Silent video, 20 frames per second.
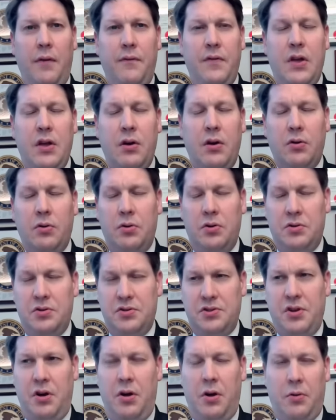
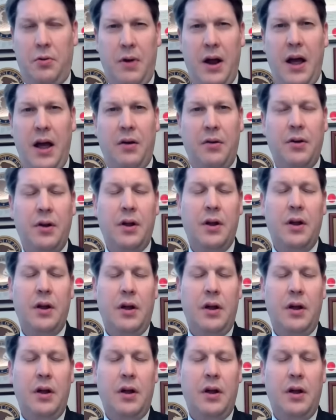vehicles all around,